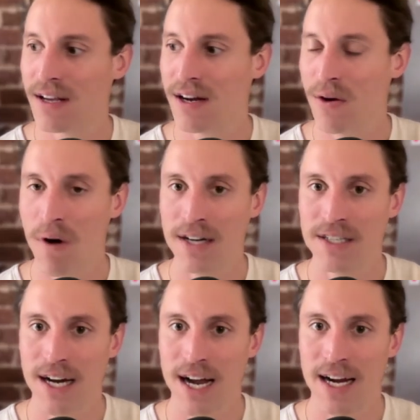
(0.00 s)
watch
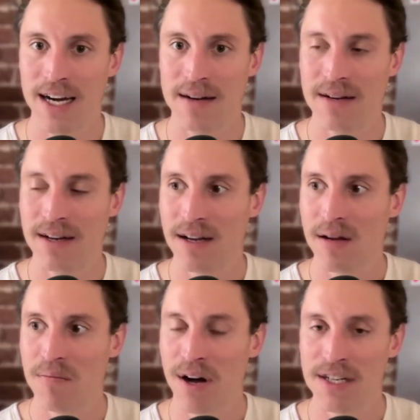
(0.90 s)
a guy get
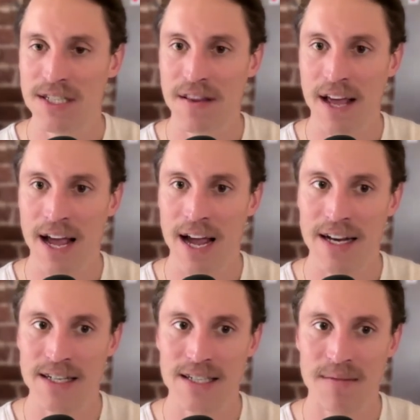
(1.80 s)
punched in the head
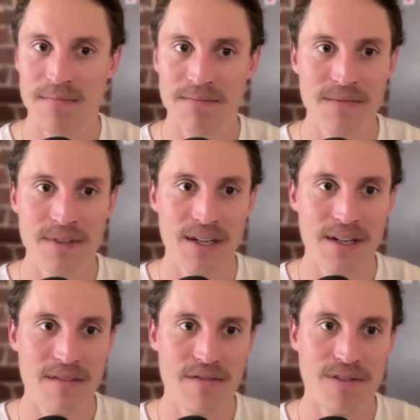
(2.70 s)
in some
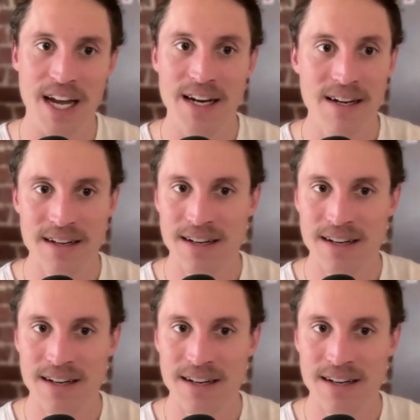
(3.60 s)
fight,